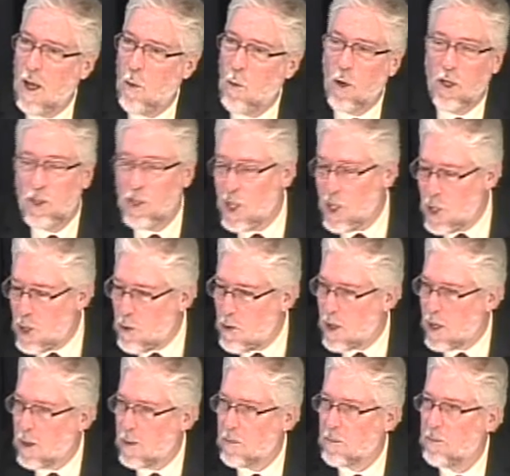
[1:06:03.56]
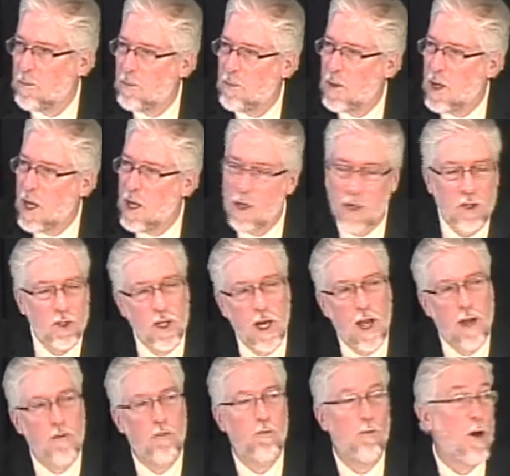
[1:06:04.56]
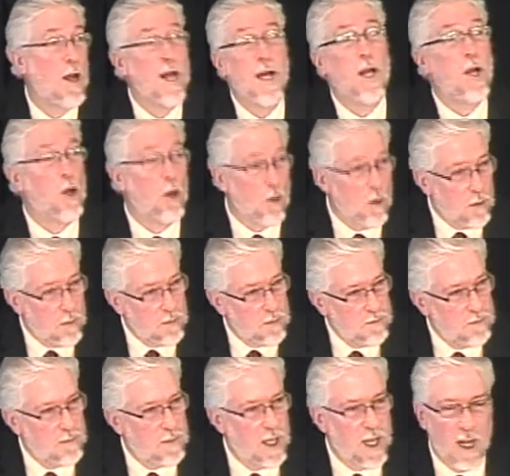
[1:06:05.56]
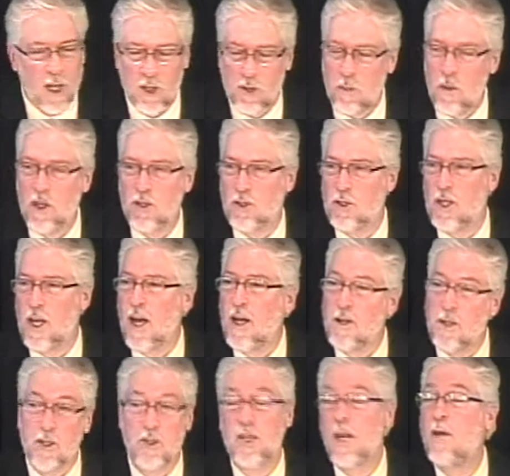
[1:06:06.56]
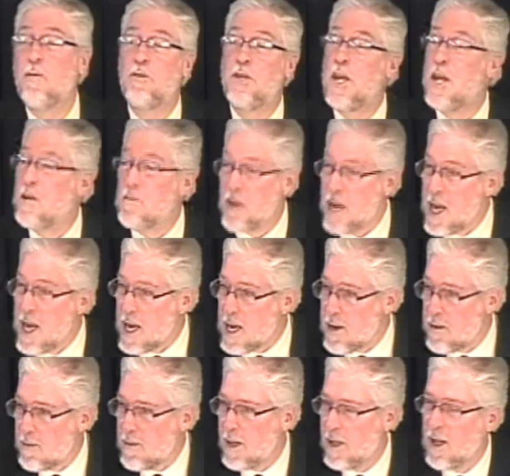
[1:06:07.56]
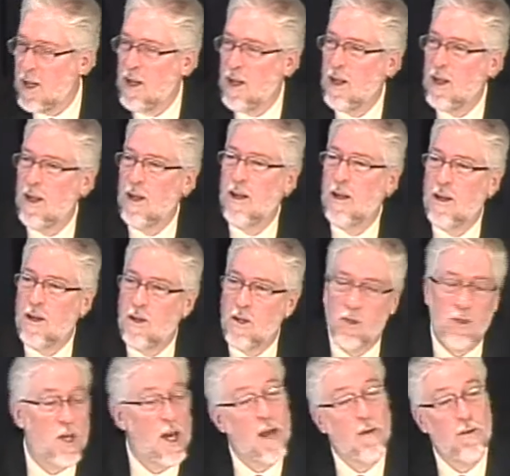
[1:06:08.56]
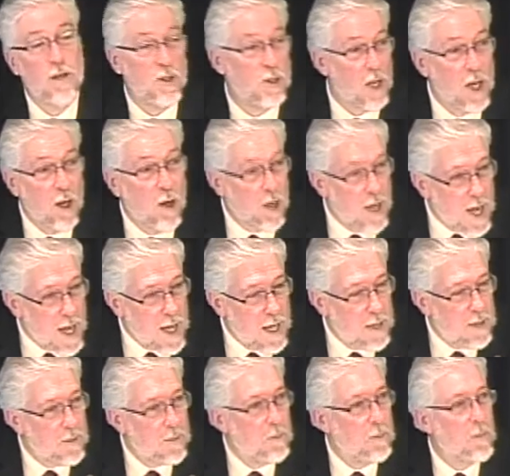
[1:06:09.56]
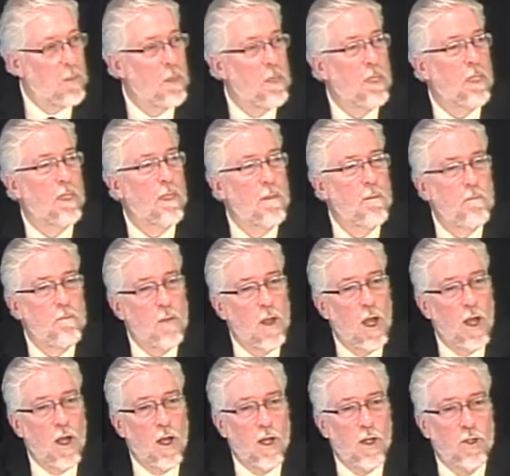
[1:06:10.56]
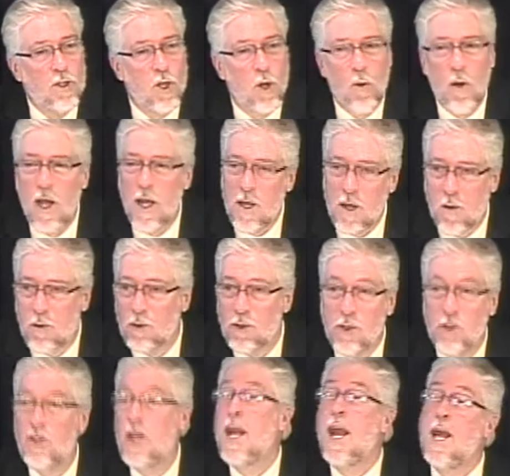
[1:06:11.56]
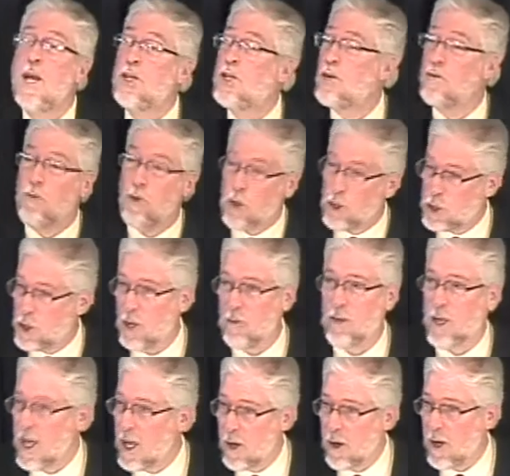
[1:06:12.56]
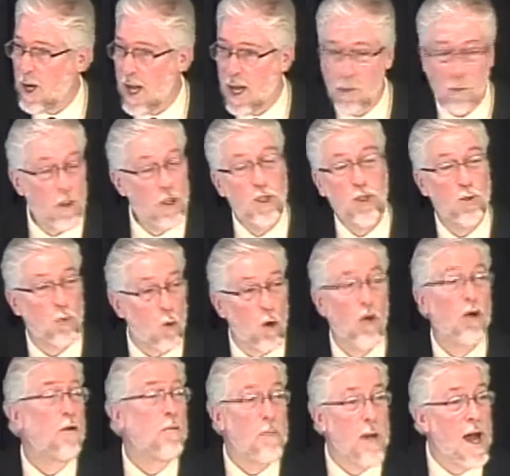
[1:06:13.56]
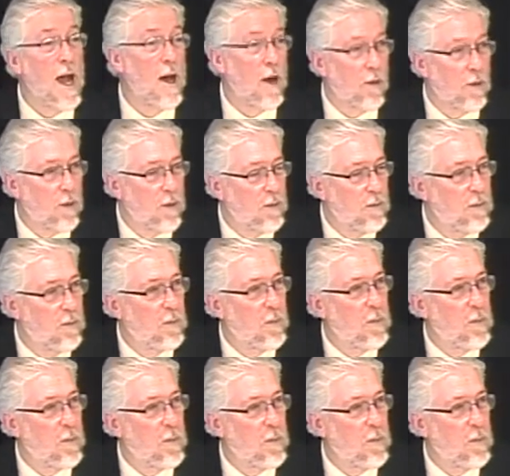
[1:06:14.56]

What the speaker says: What's he doing? He doesn't have radio to get his message out, doesn't have TV, doesn't have his internet, so he uses the ancient version of the internet, which is word of mouth.